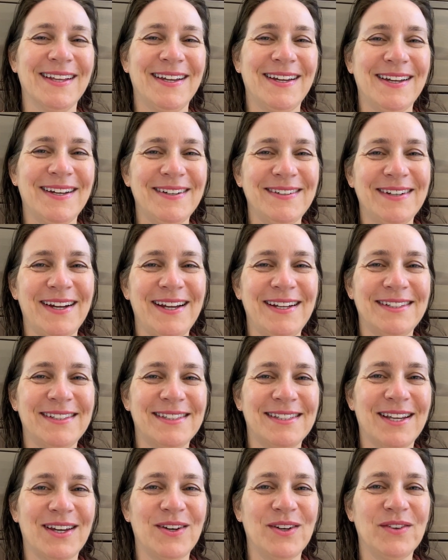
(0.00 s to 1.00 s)
All right,
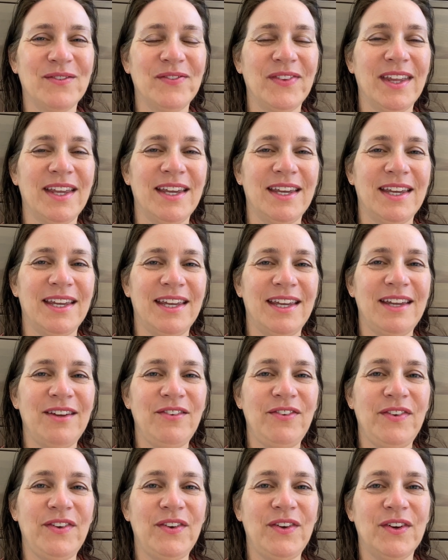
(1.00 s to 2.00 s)
so
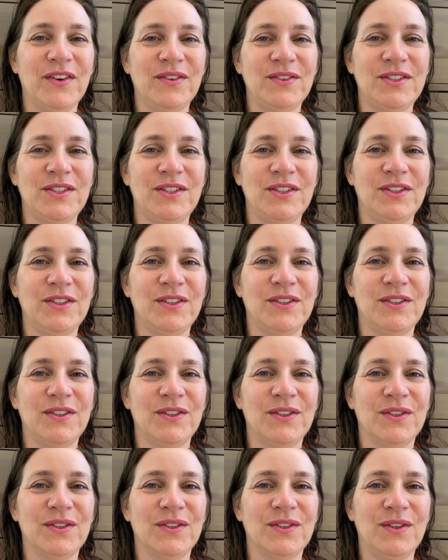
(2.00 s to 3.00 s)
if you go
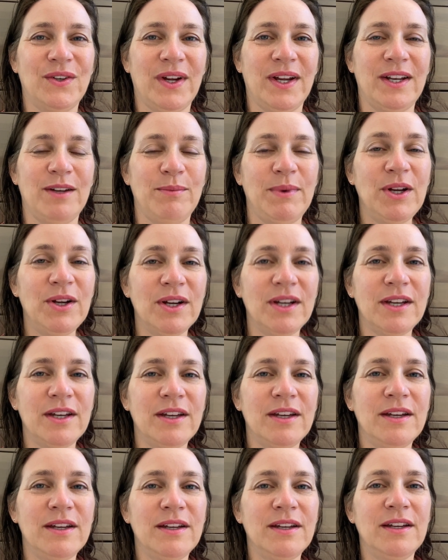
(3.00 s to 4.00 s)
to Great
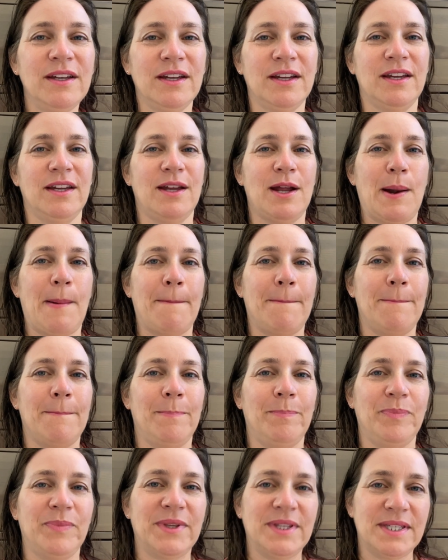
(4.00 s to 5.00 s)
America,
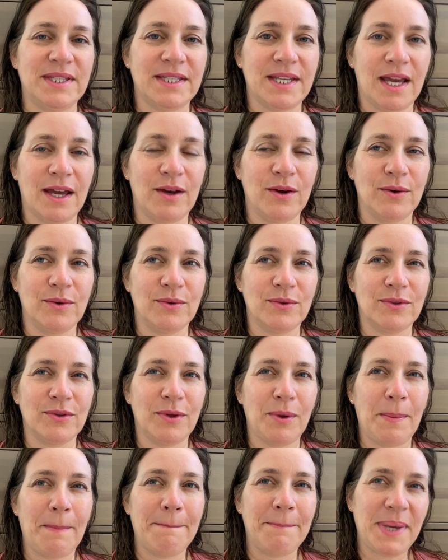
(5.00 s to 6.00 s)

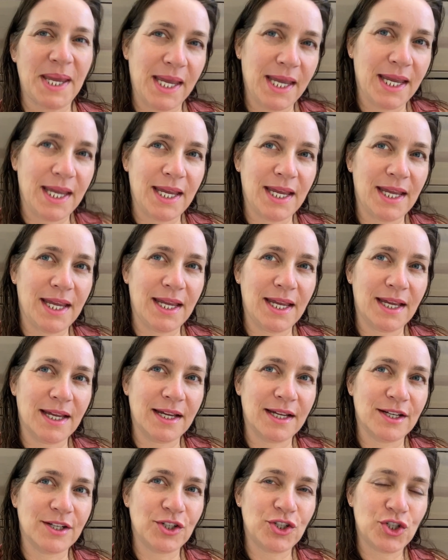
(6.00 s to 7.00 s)
South
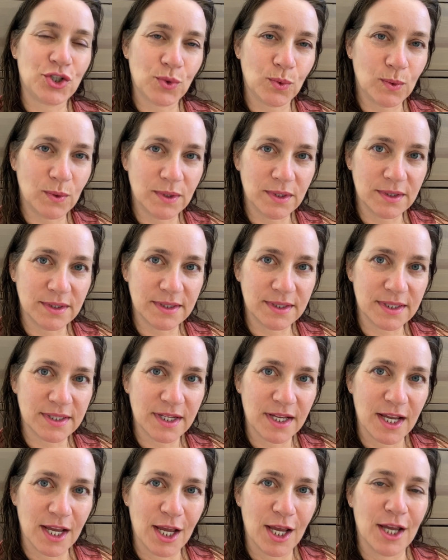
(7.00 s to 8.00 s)
Bay Shores,
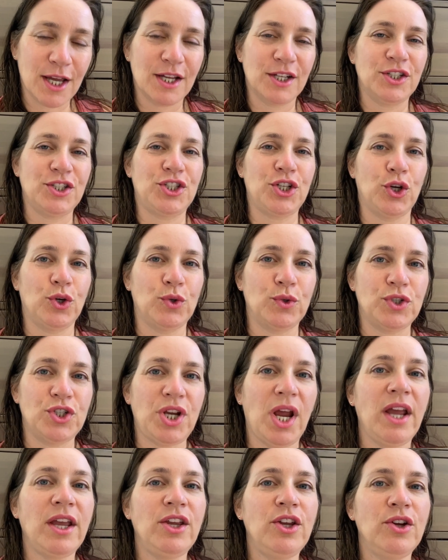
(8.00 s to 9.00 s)
don't
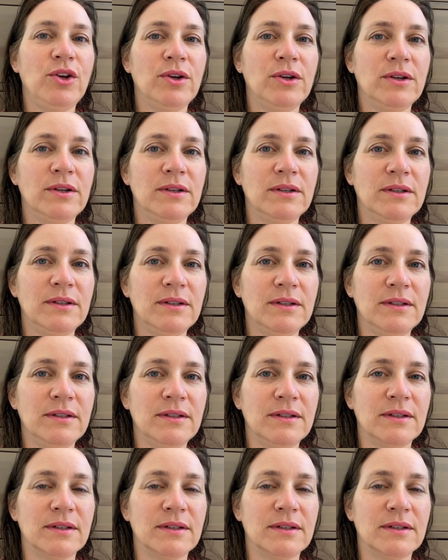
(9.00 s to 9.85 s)
check your